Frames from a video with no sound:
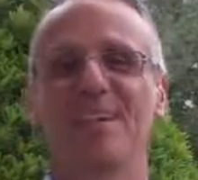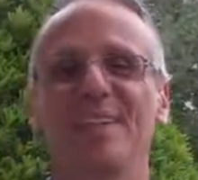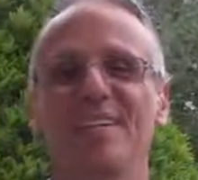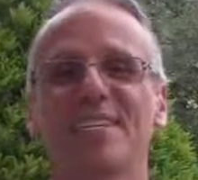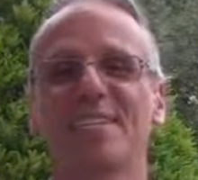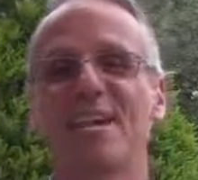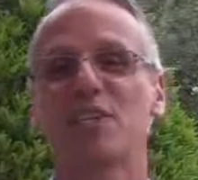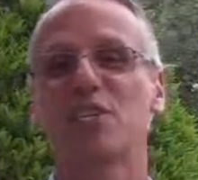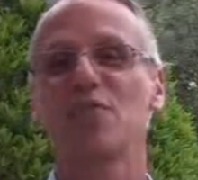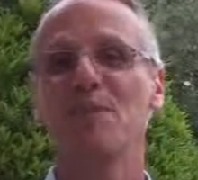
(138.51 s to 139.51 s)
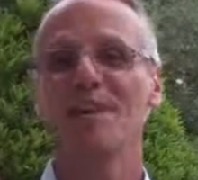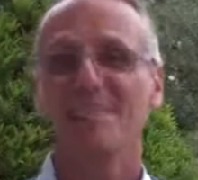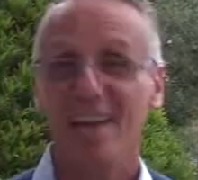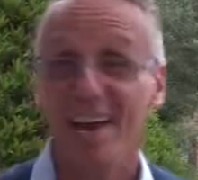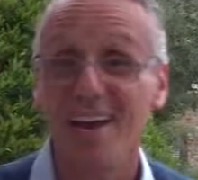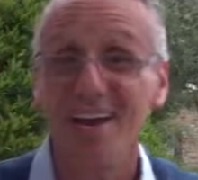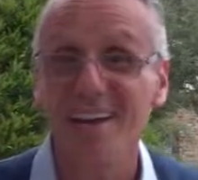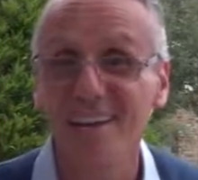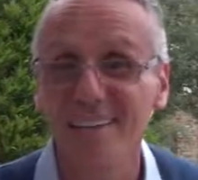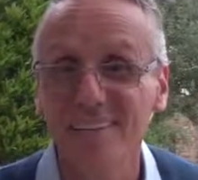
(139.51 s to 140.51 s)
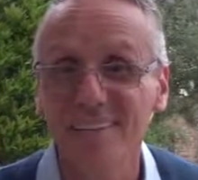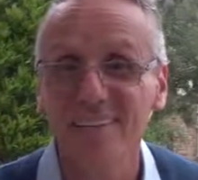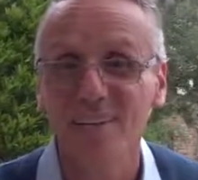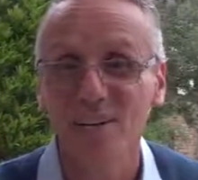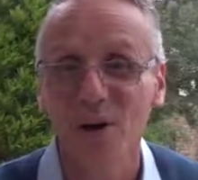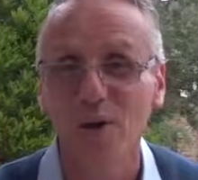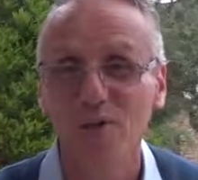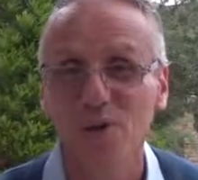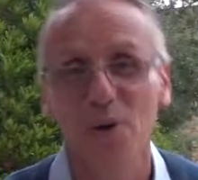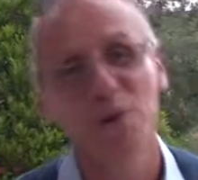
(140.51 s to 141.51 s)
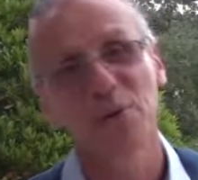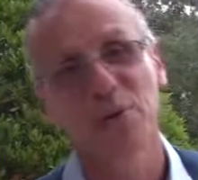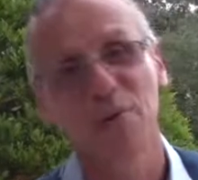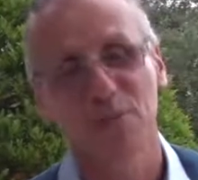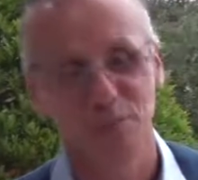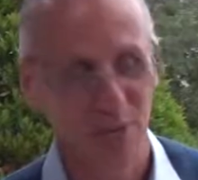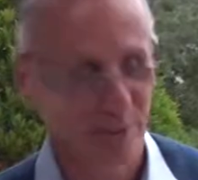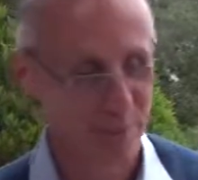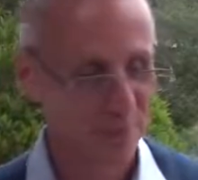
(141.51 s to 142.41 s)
that's the achievement and also a request for help.